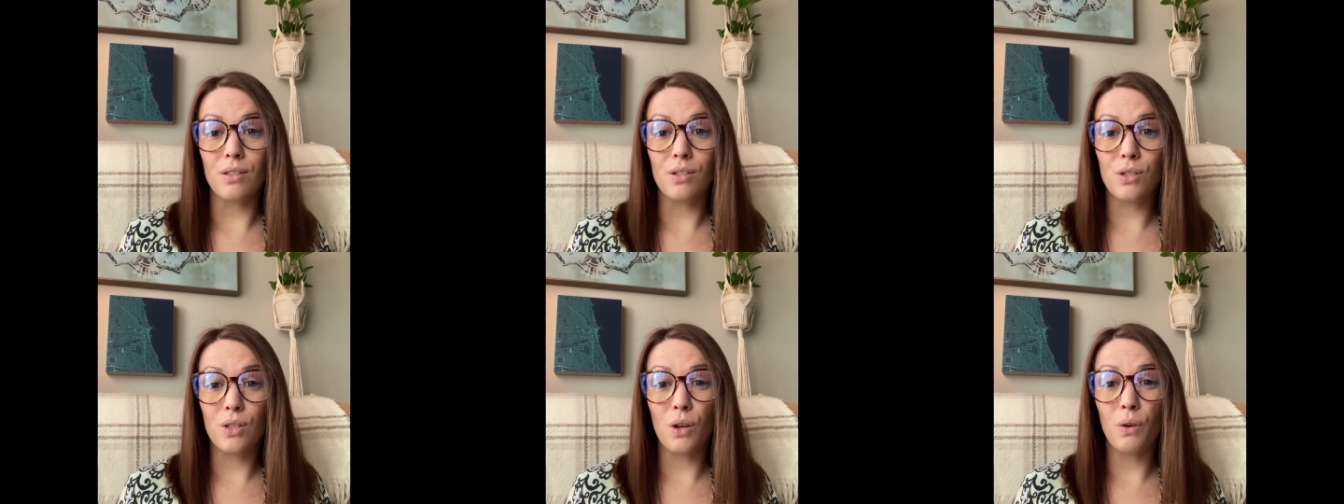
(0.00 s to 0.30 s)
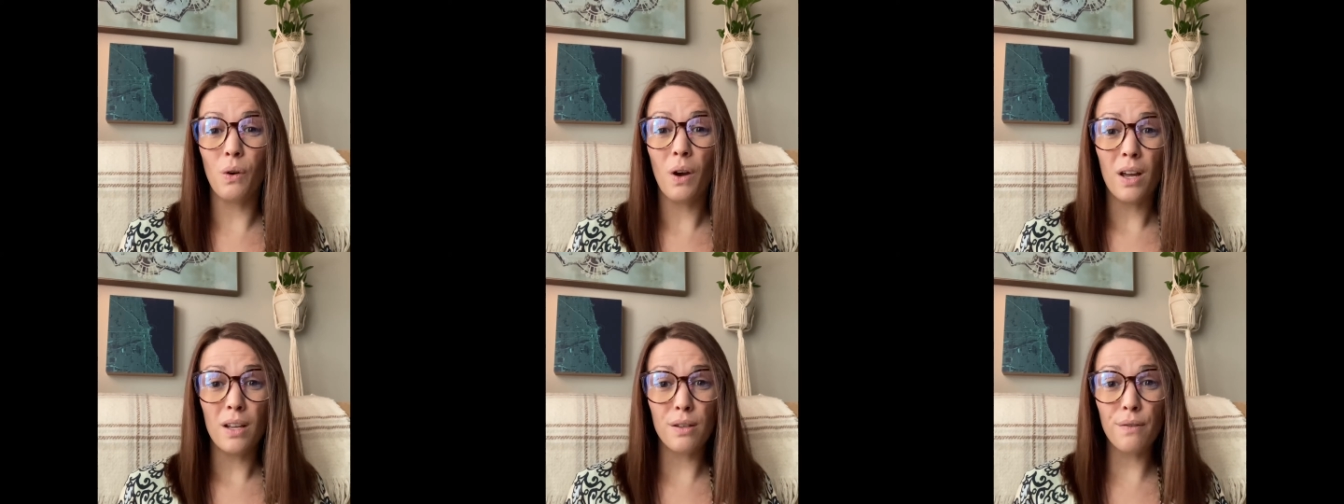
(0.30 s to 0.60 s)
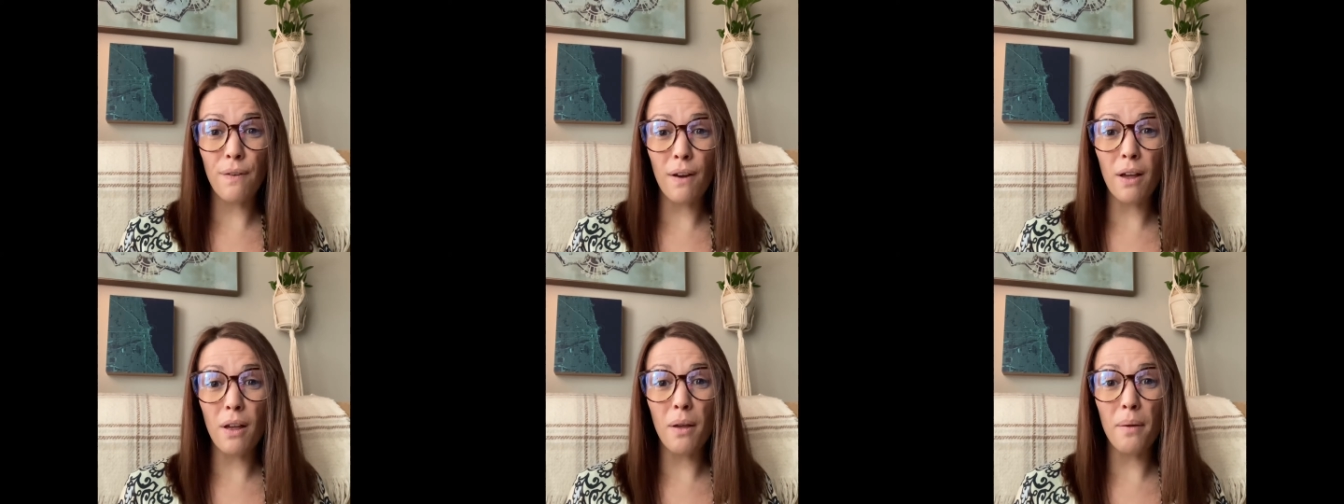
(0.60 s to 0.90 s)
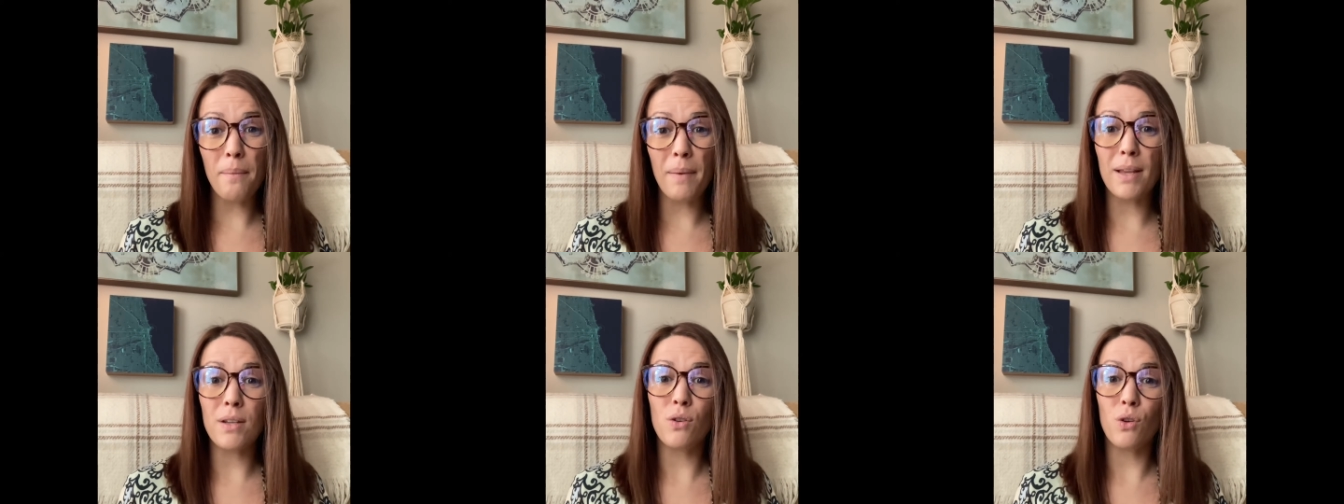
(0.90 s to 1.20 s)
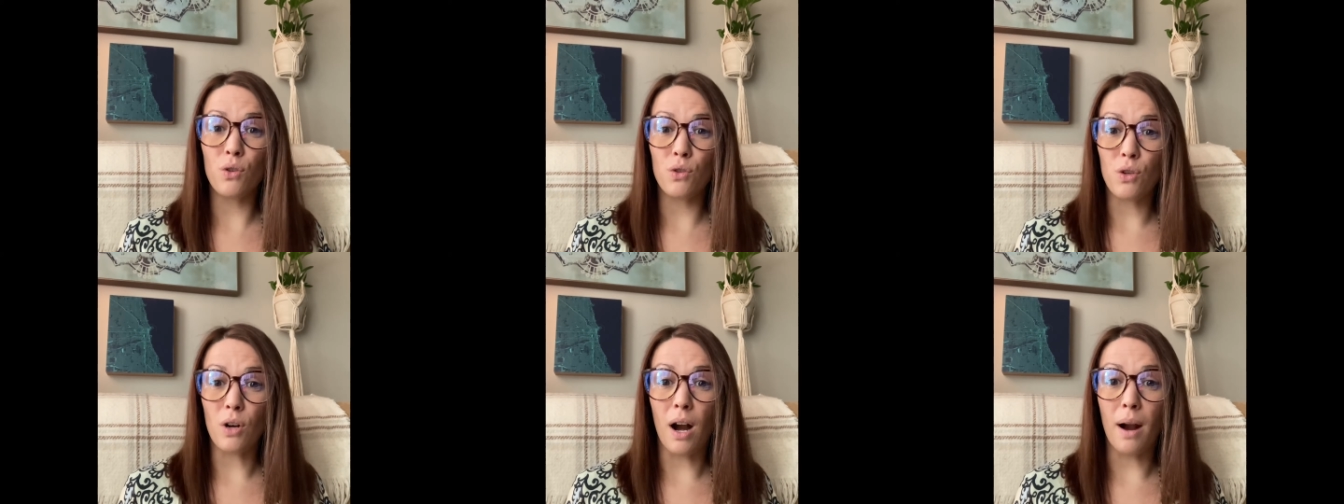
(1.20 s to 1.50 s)
So
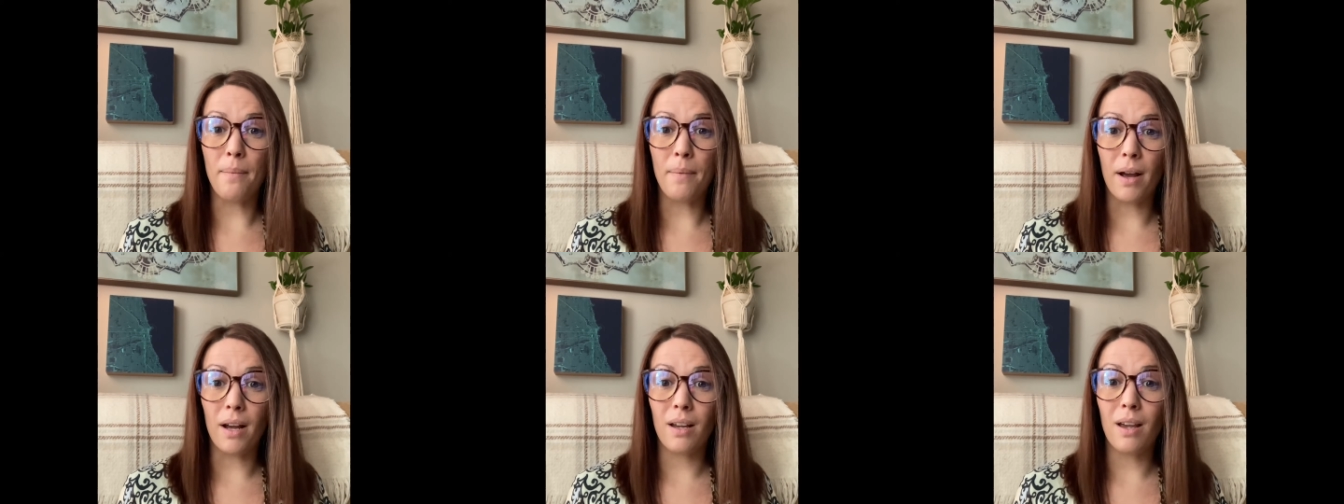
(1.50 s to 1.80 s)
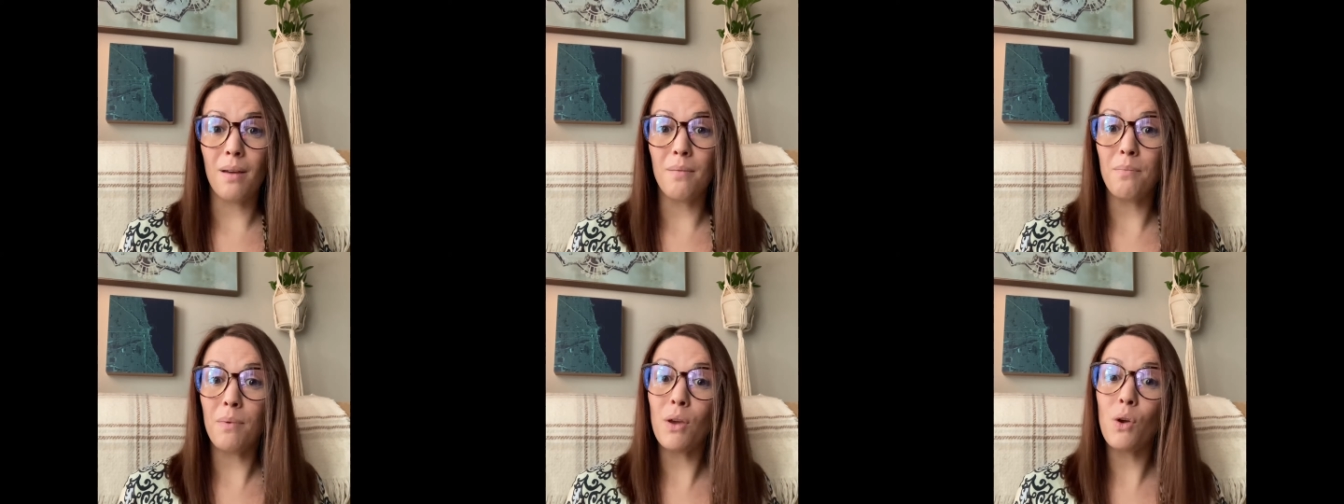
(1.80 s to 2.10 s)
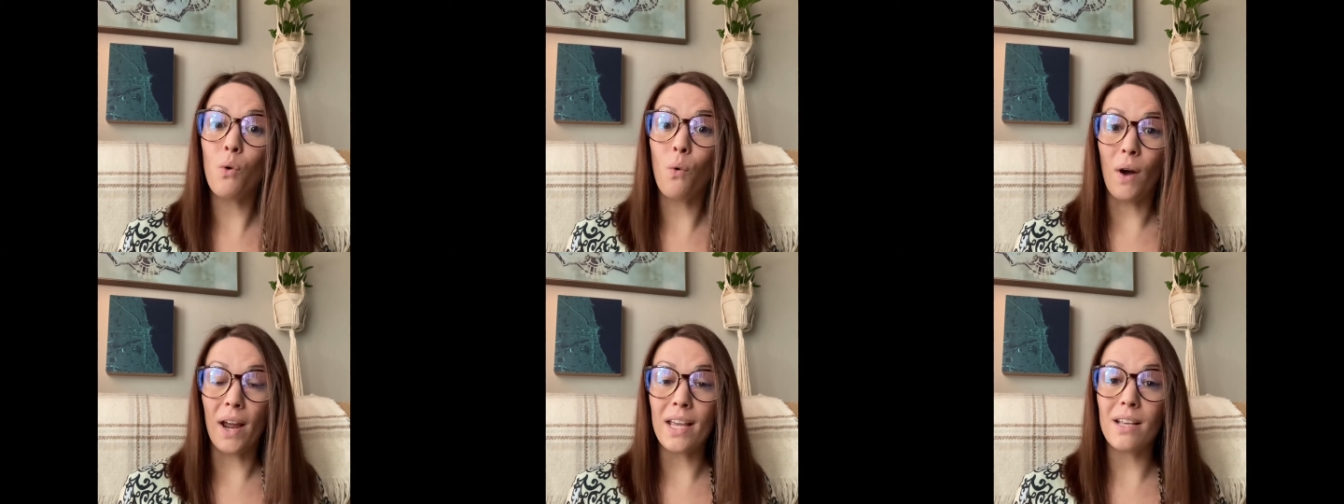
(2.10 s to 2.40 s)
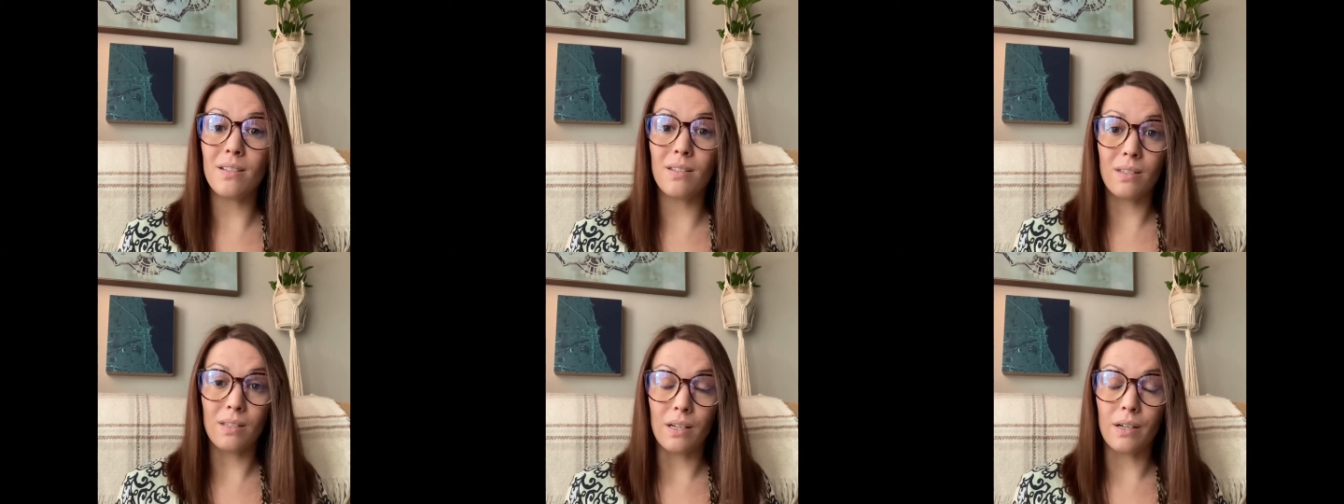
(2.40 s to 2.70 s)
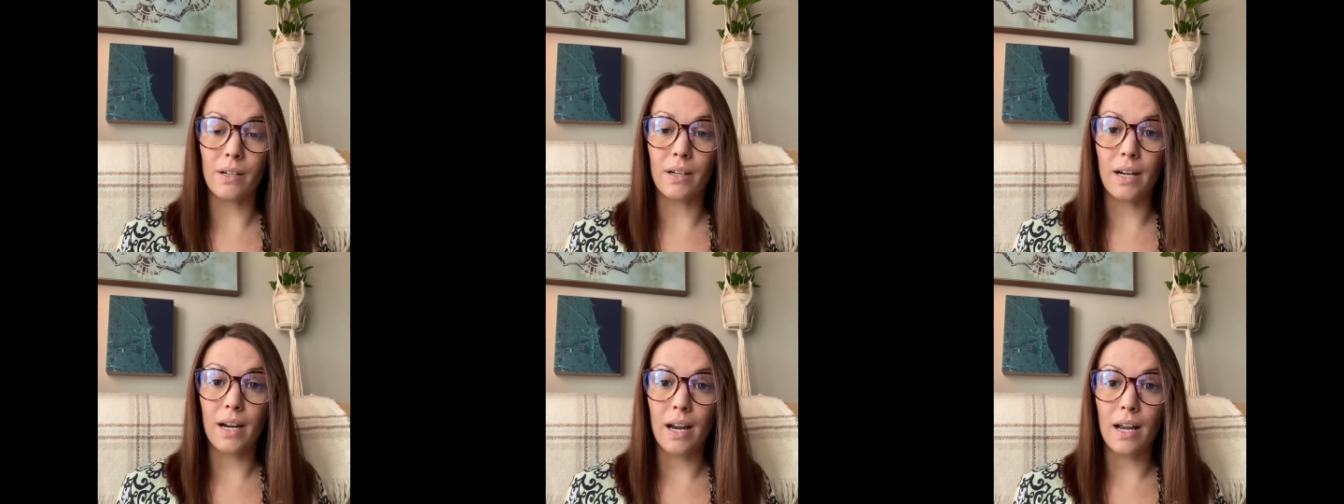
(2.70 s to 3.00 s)
developmental trauma can be quite
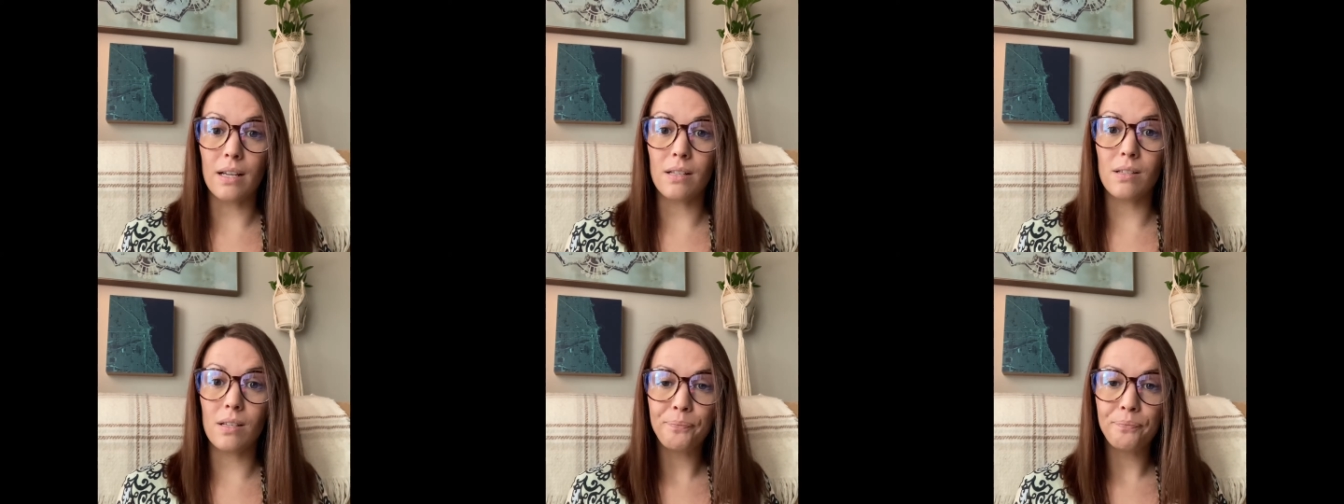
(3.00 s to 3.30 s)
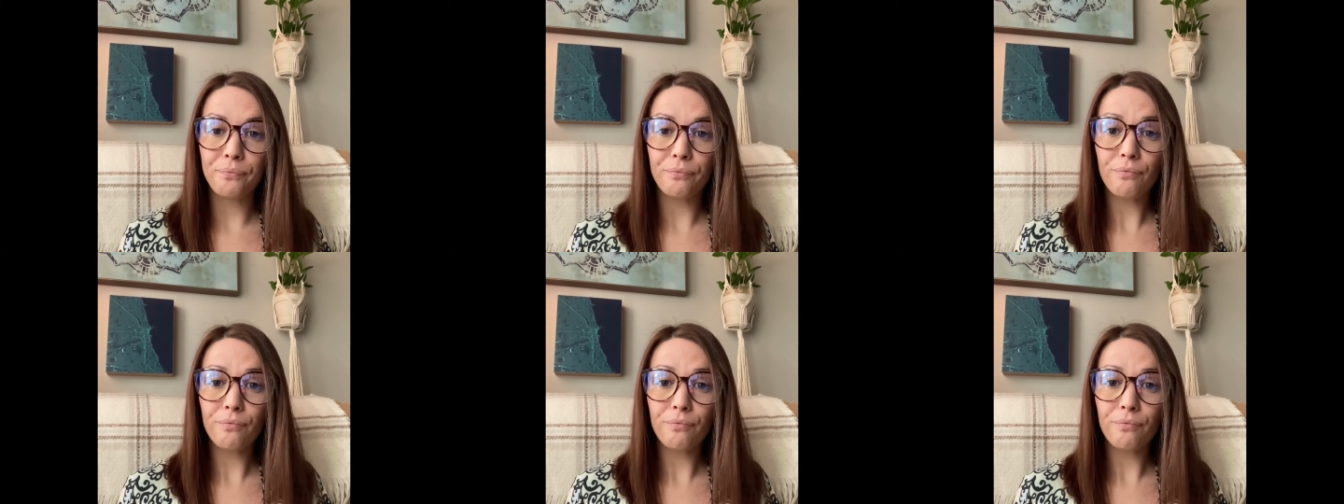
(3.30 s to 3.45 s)
serious.